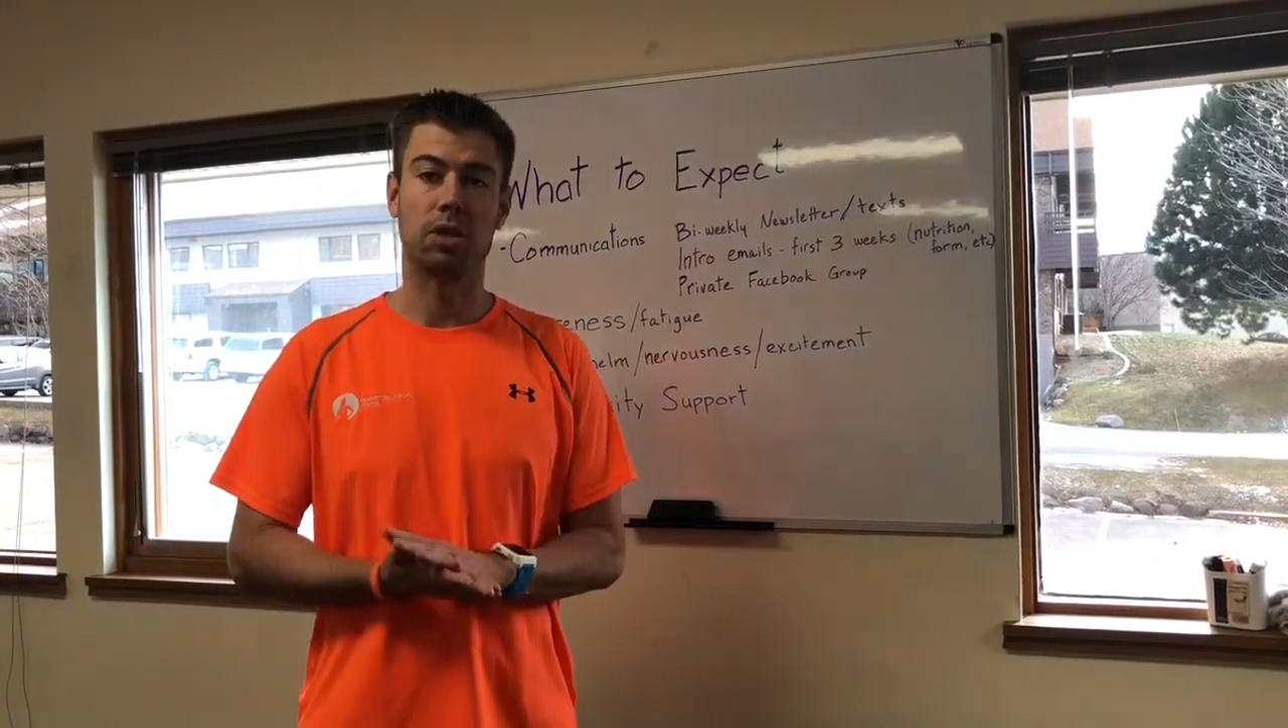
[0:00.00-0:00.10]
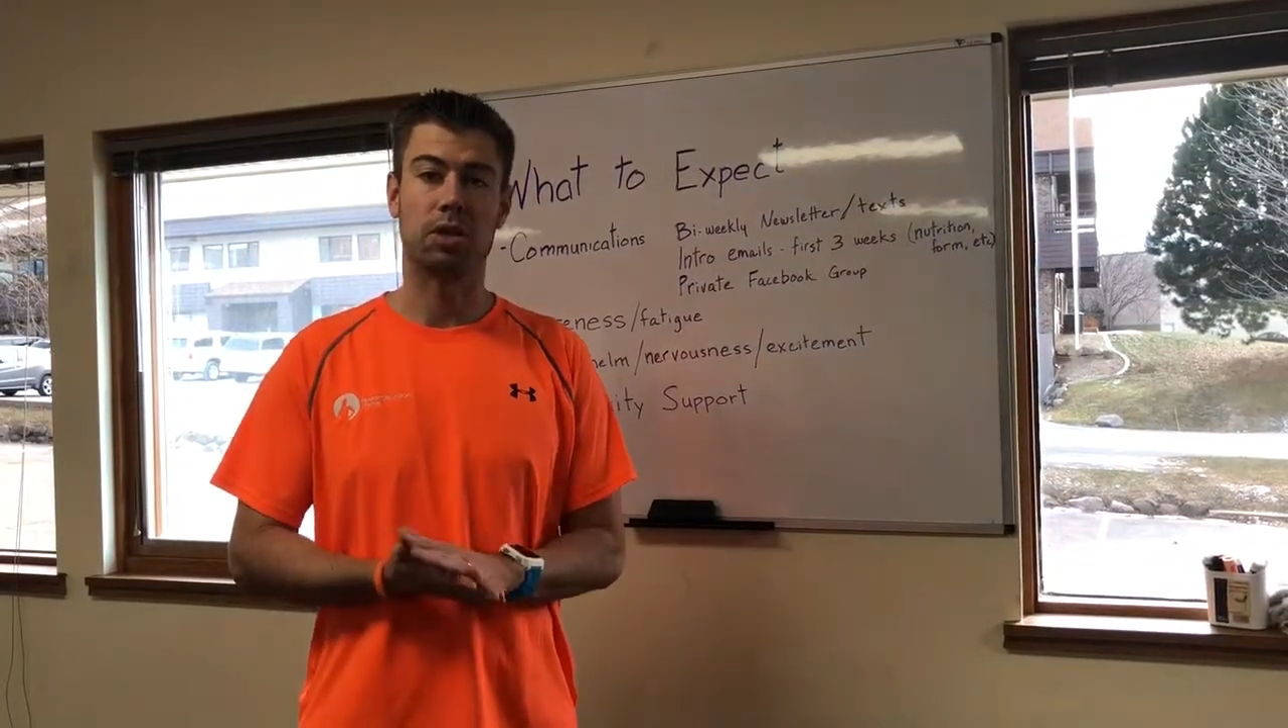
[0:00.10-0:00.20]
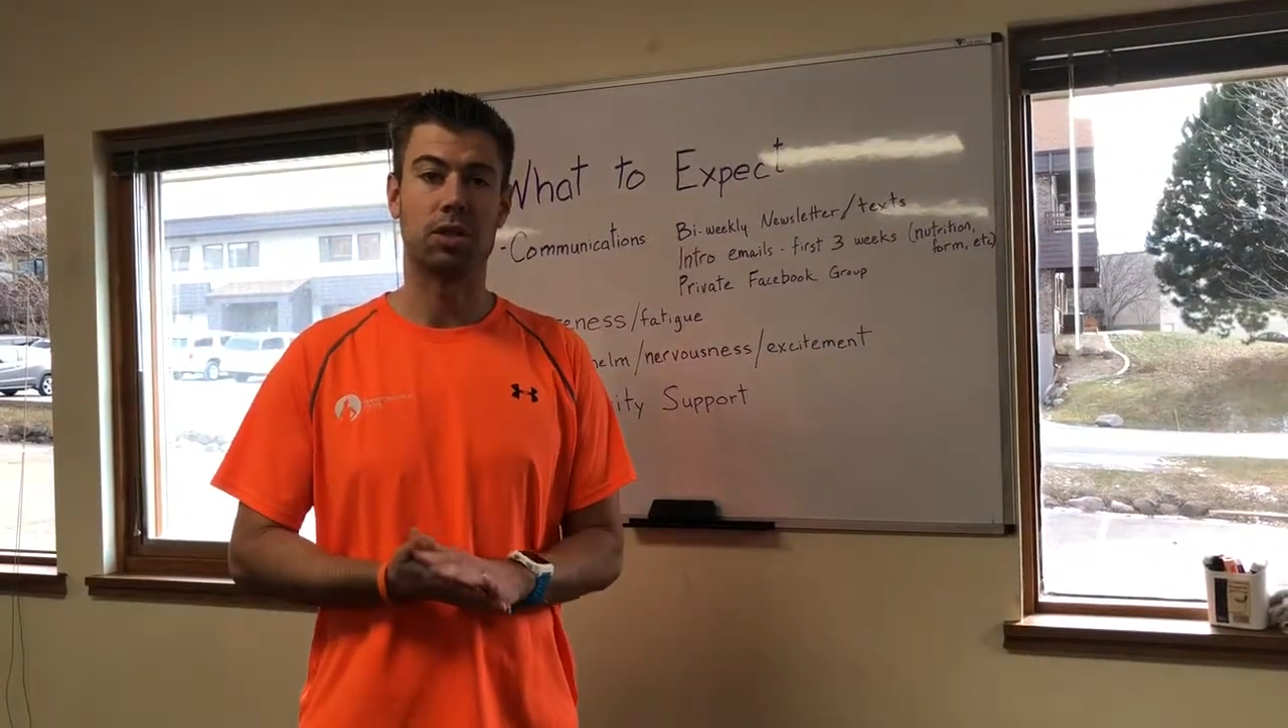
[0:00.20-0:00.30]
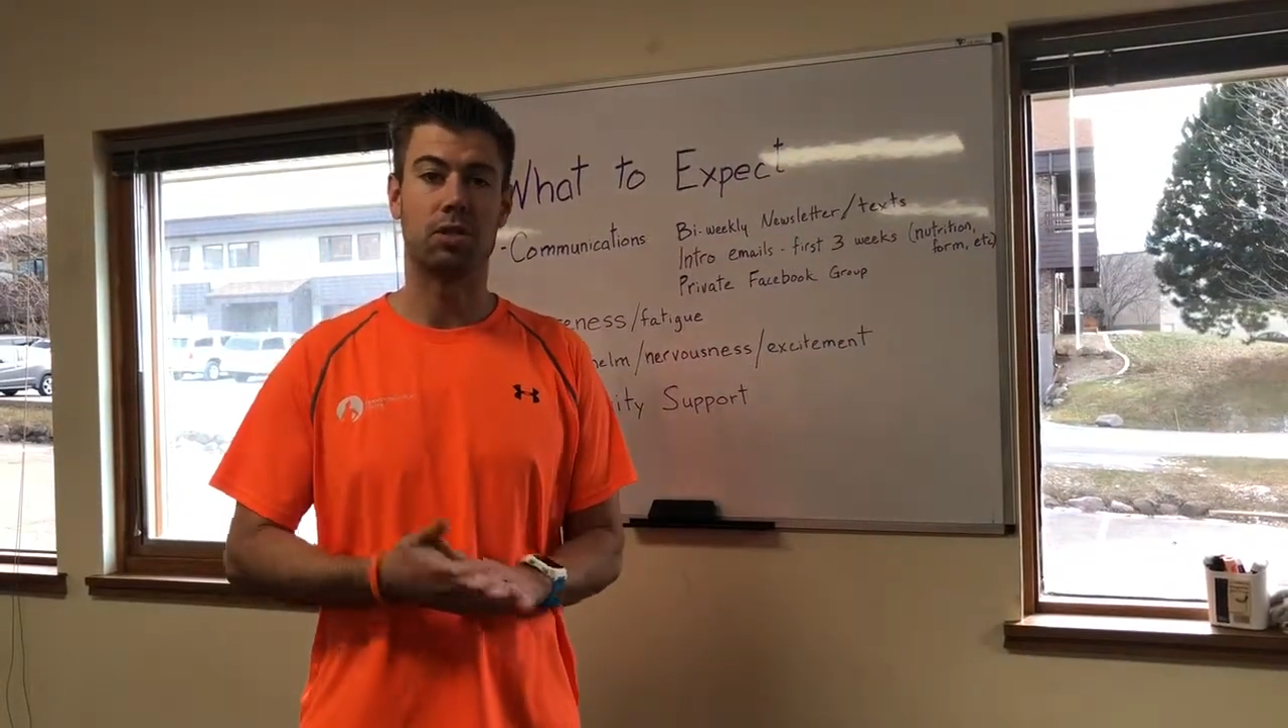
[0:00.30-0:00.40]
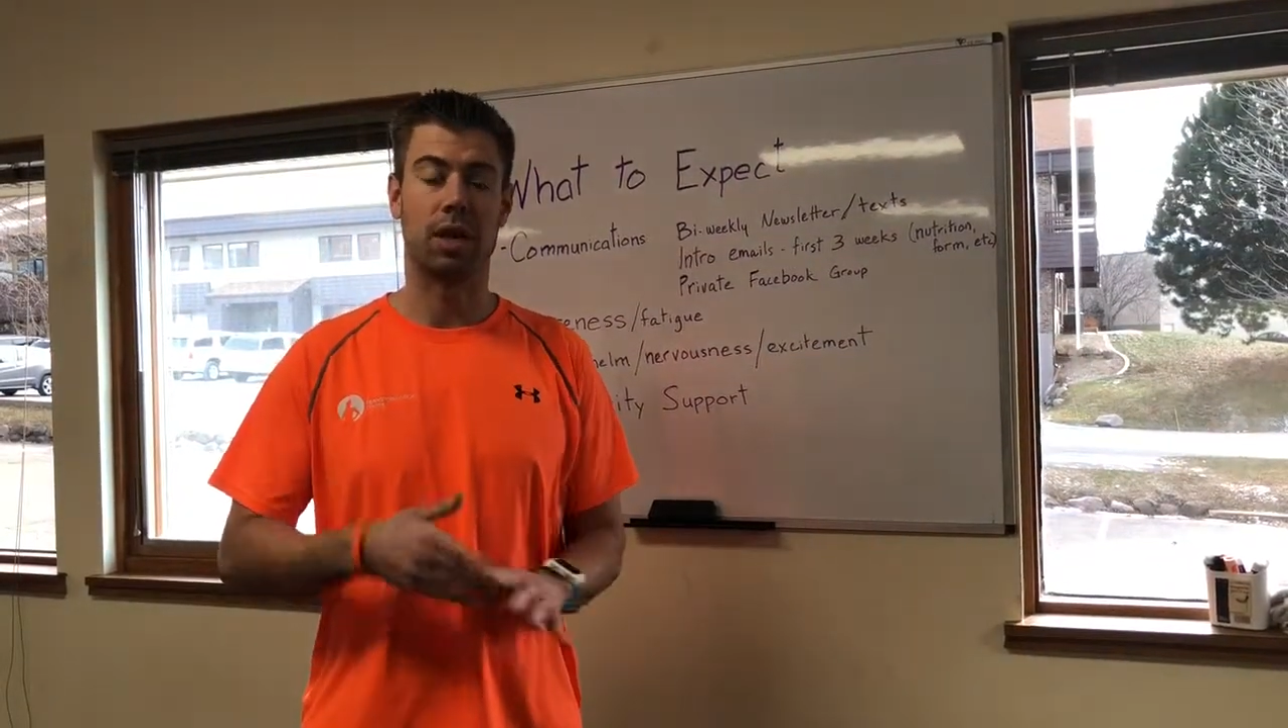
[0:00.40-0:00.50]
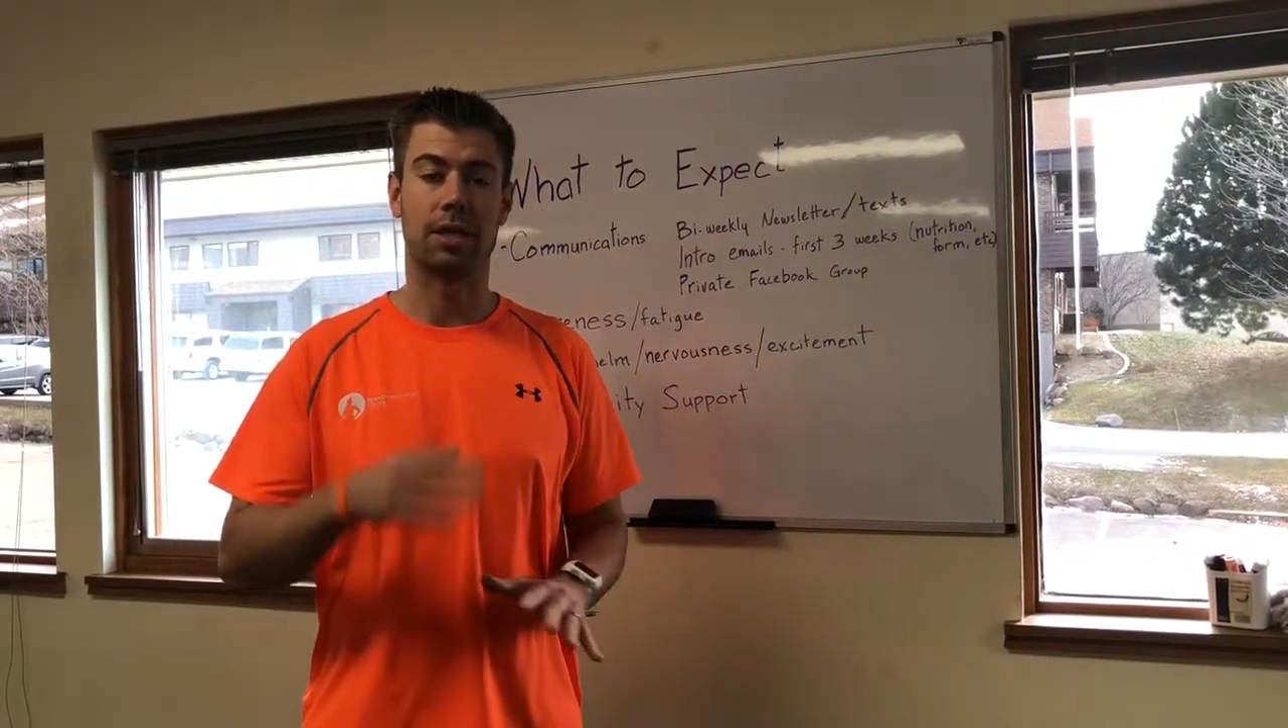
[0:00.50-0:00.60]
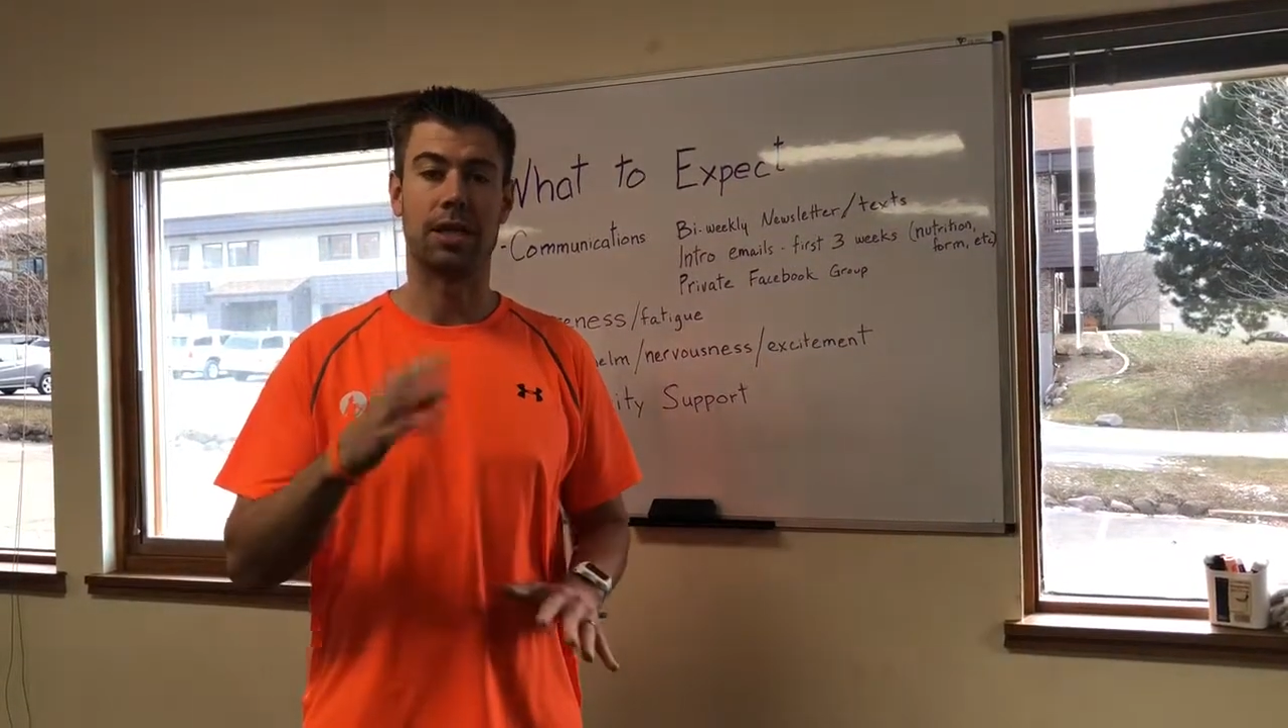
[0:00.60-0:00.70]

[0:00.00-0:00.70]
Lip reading: to